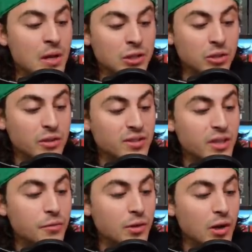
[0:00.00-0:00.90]
So
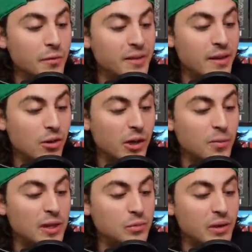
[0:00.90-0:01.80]
continuing on with Antarctic
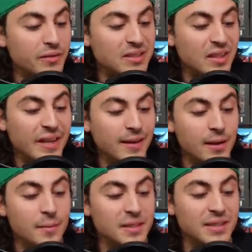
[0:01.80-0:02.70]
Press, we have Exciting Comics,